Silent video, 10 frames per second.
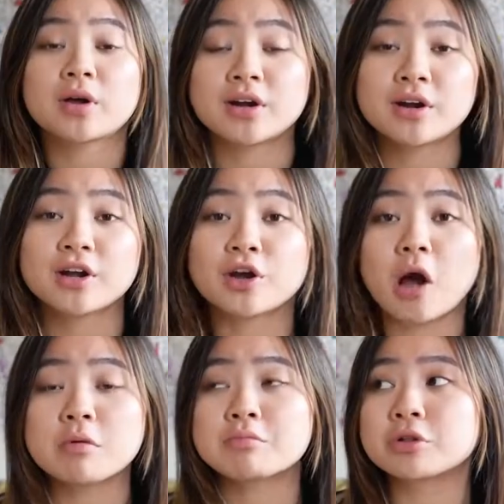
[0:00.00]
winner,
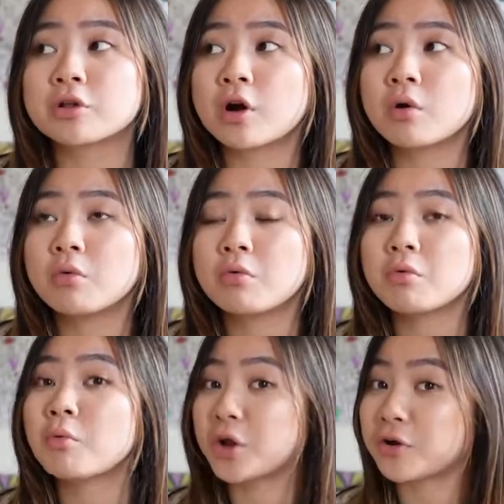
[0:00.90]
comment below
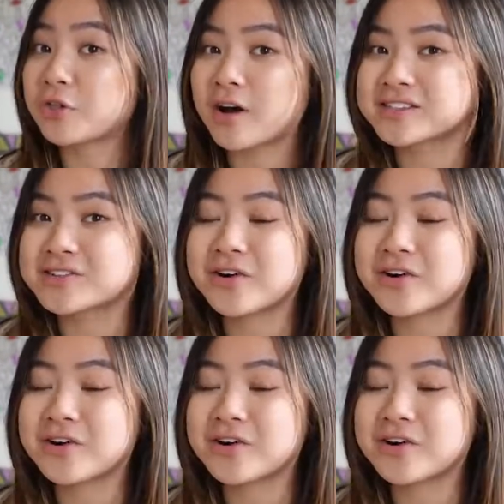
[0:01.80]
what your thoughts